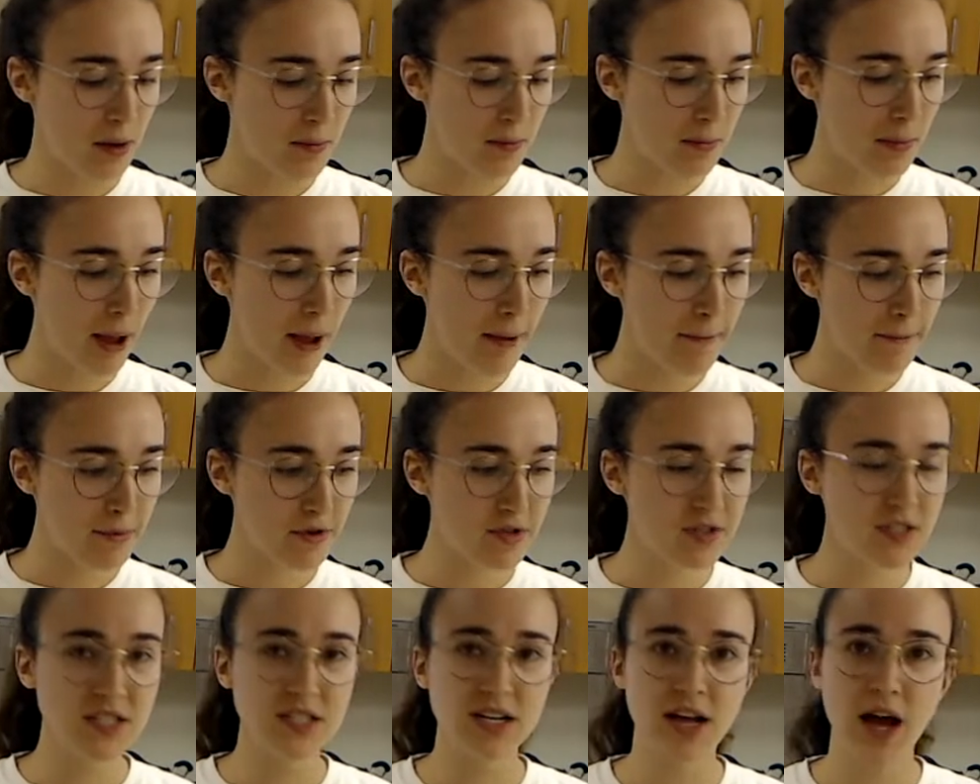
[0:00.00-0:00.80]

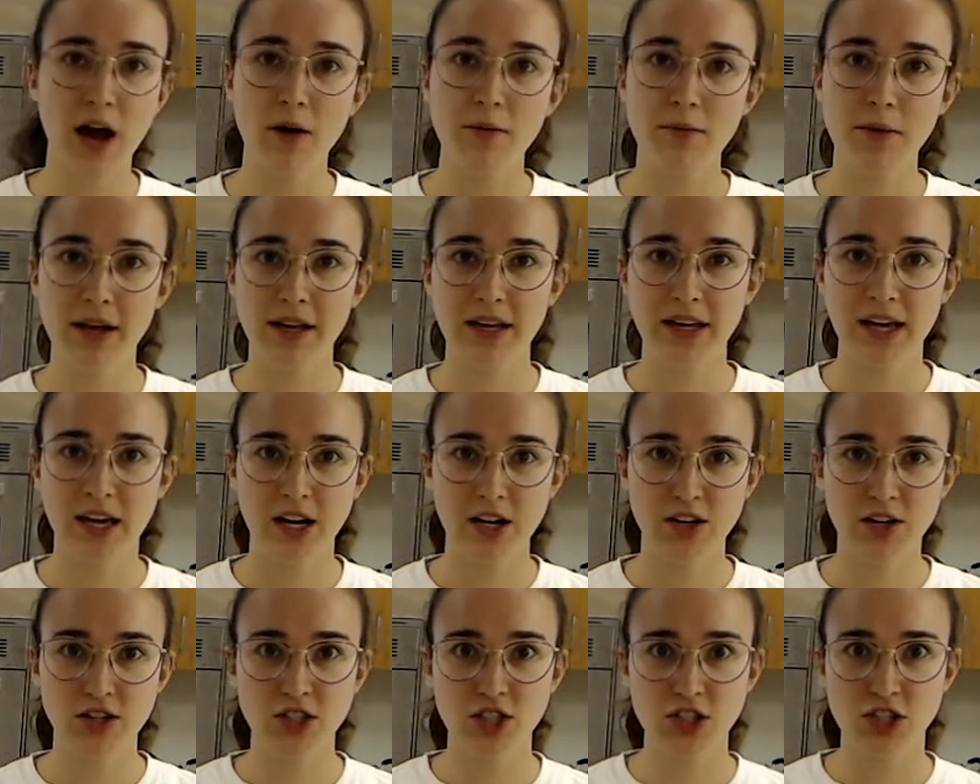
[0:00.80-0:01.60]
peppers and how my
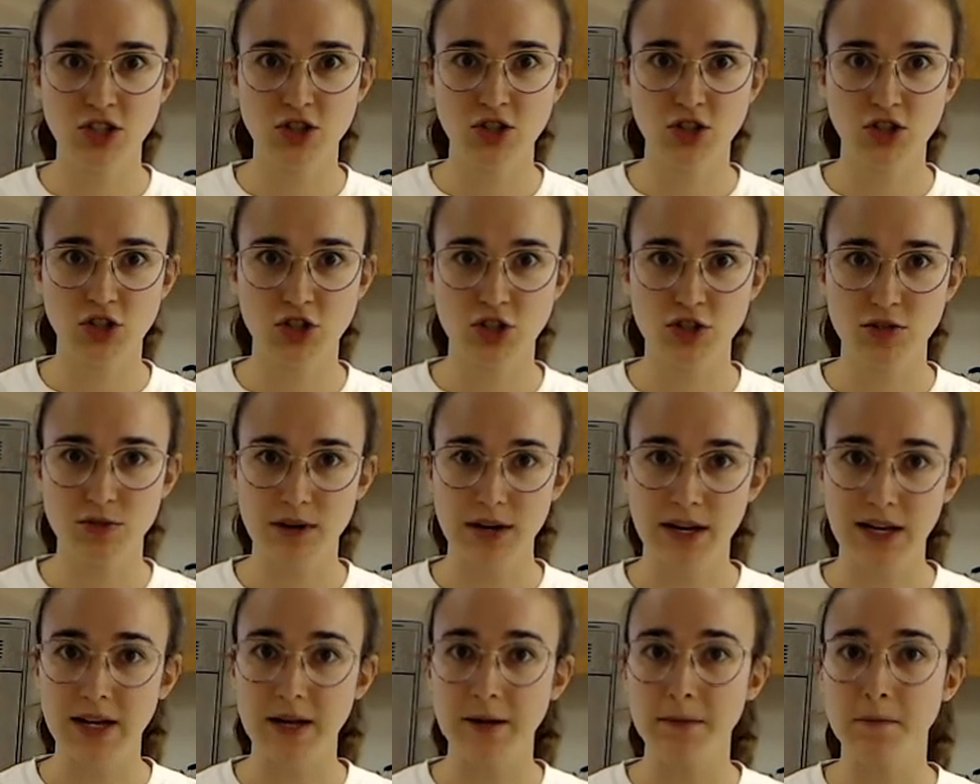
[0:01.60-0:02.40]
carrots are
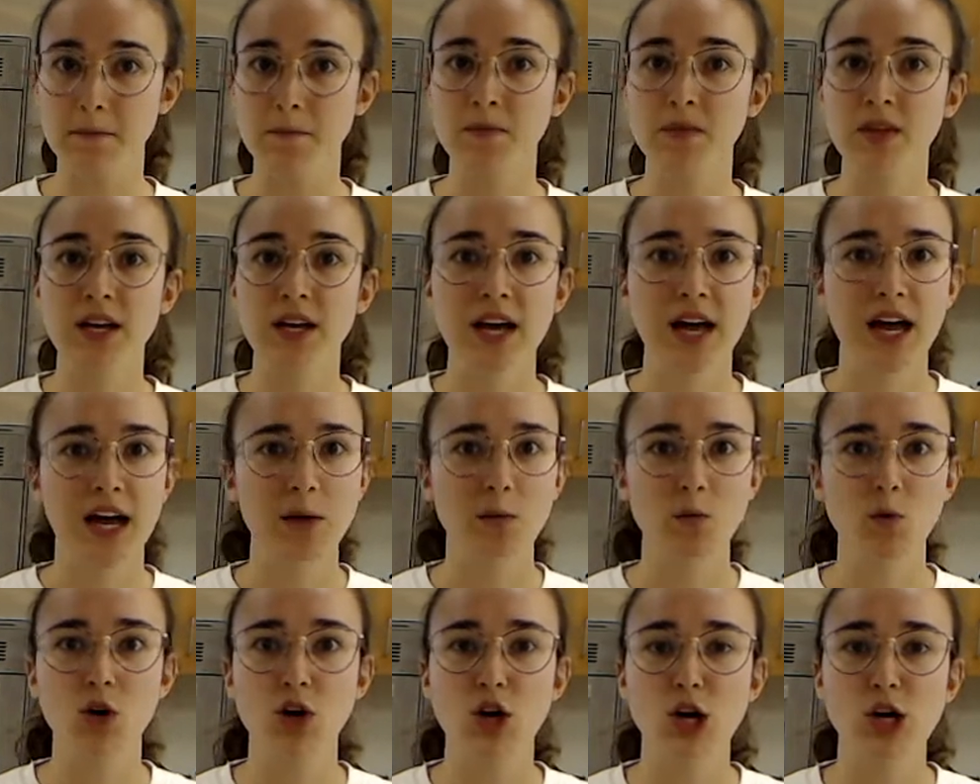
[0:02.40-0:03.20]
doing.
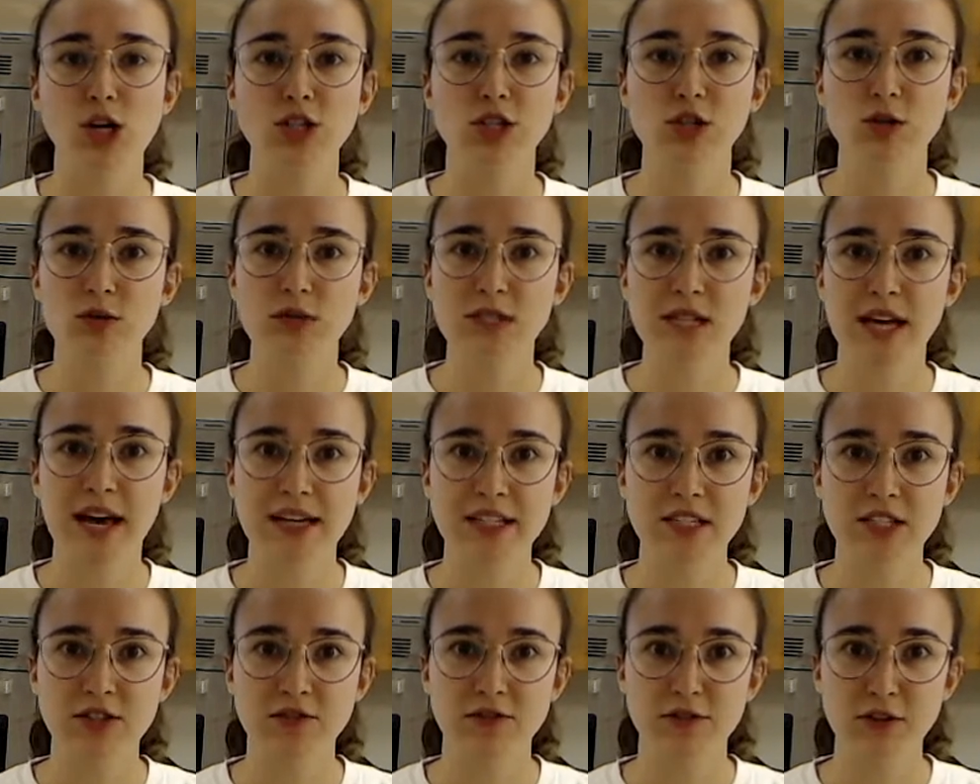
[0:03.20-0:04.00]
And we'll also
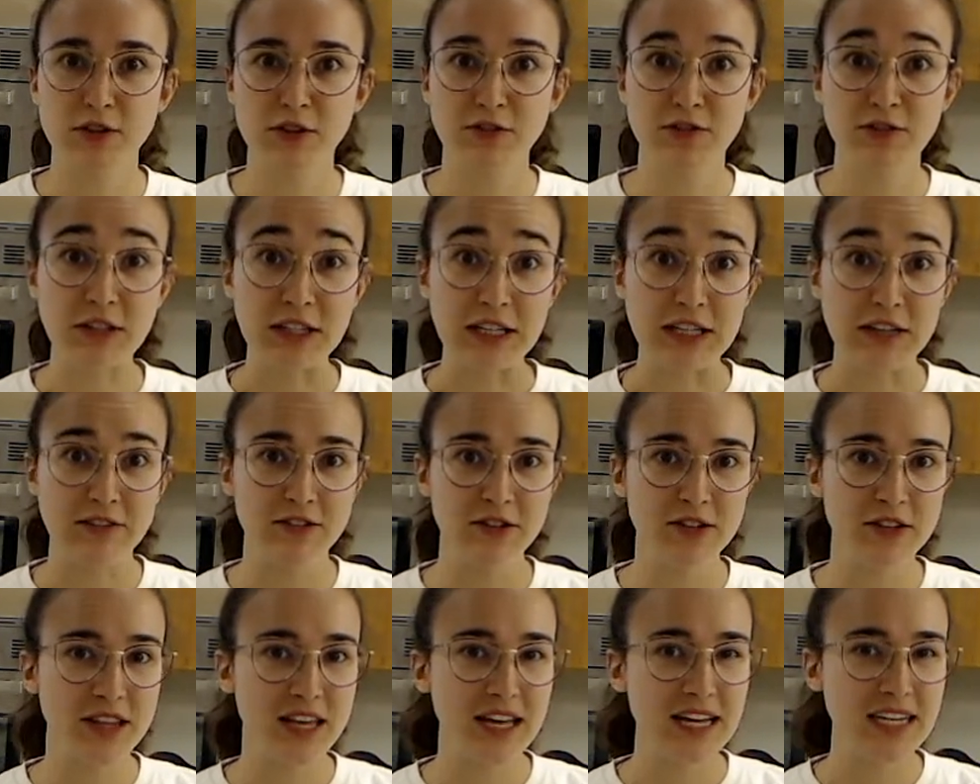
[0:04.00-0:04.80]
test for
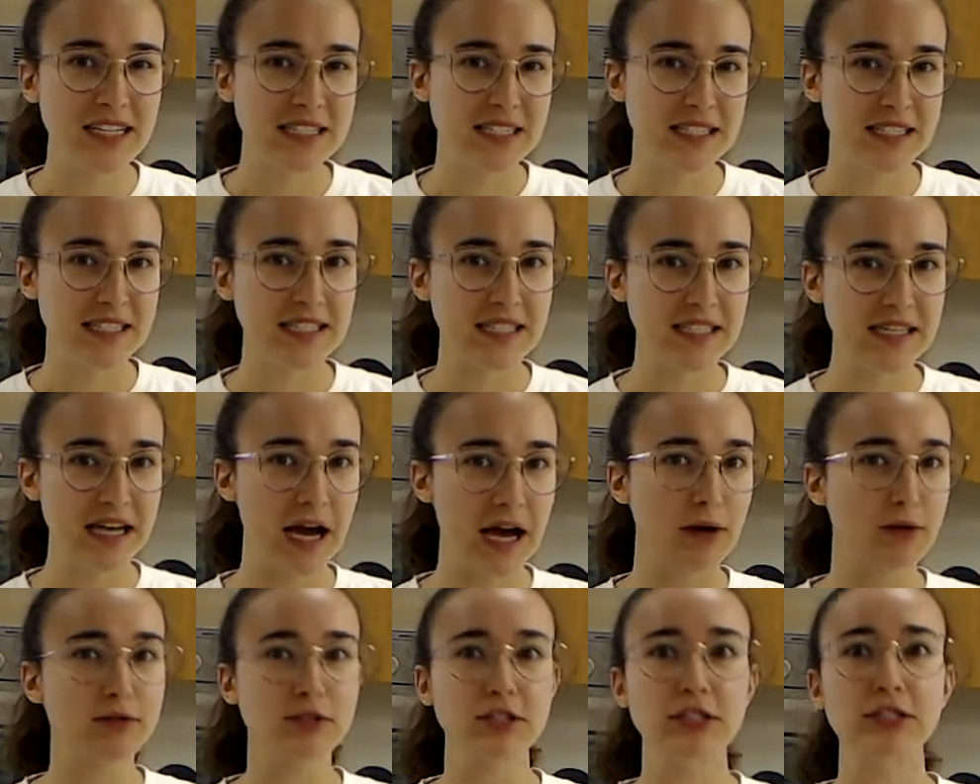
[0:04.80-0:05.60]
flavor then and see
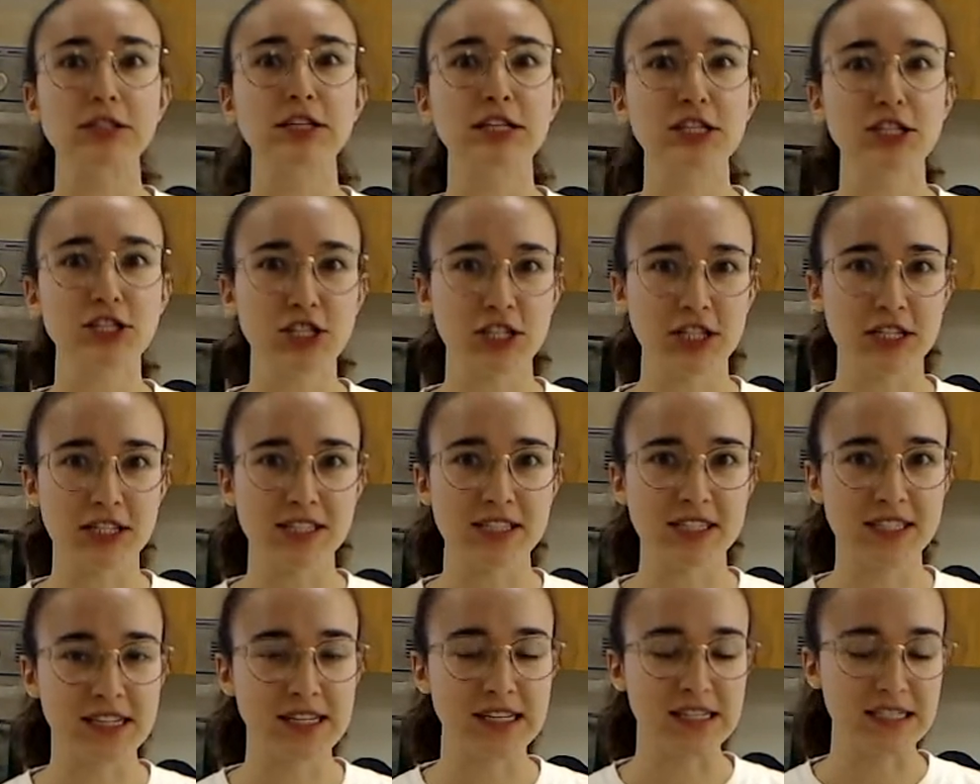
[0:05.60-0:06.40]
how
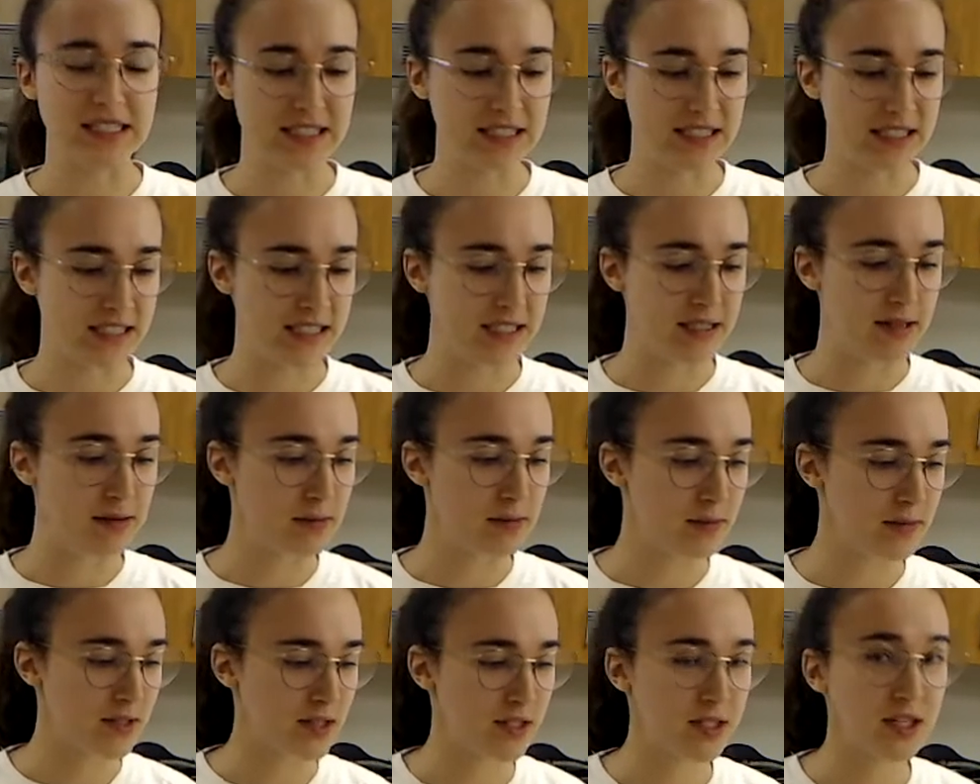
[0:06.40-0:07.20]
delicious it
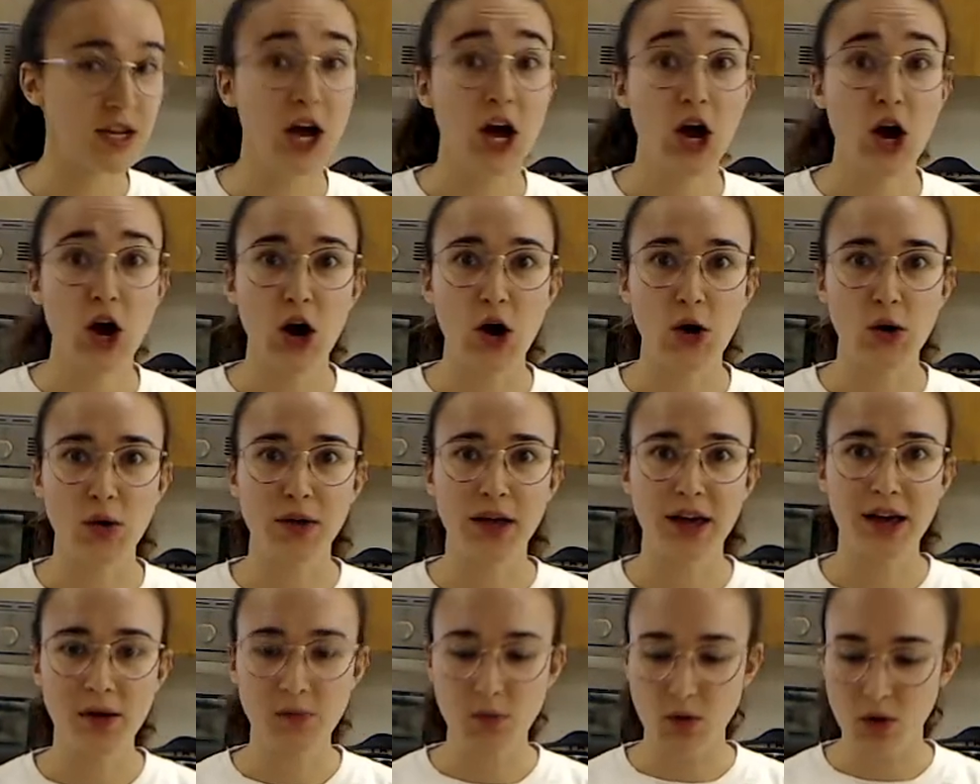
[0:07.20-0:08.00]
seems.
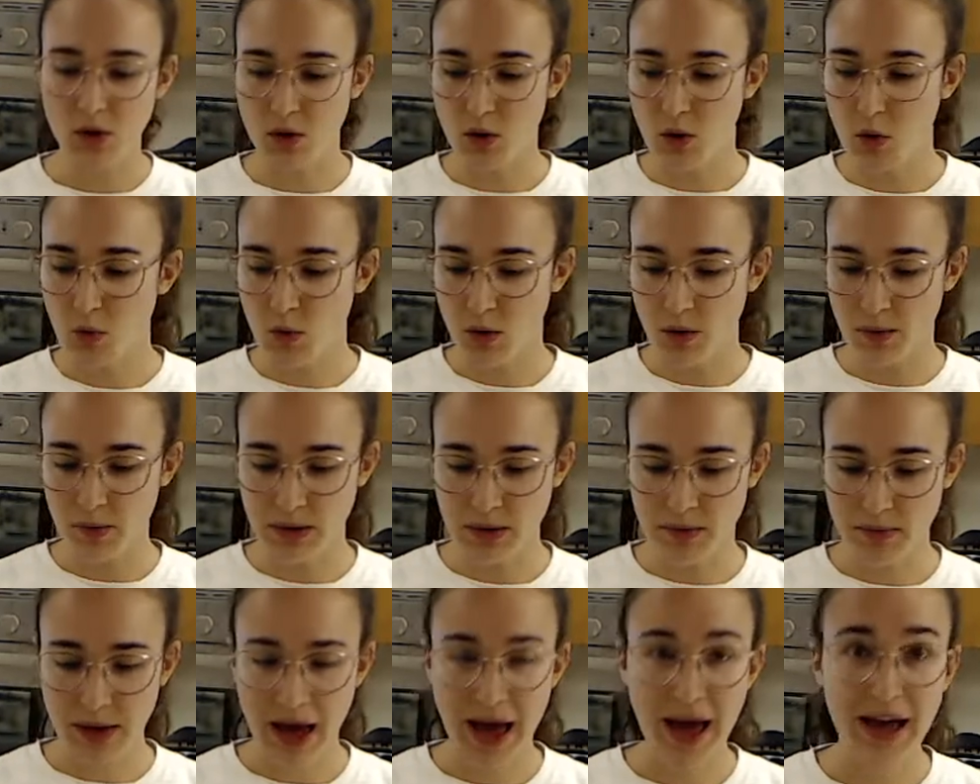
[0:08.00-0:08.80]
Okay, we'll
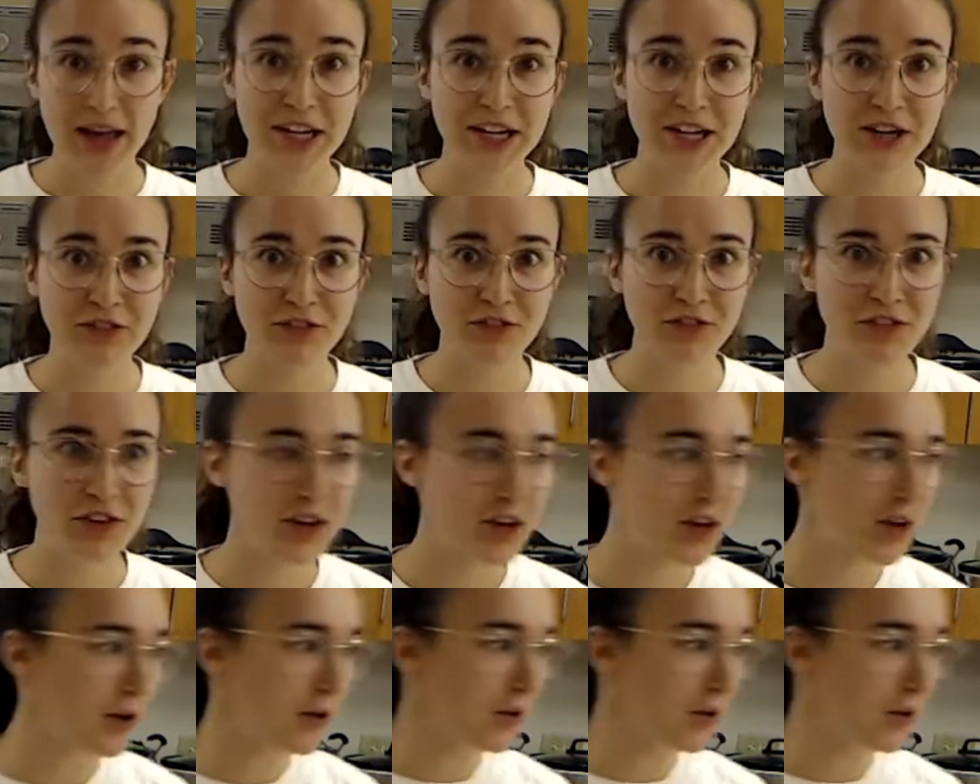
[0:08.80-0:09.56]
be back in a few.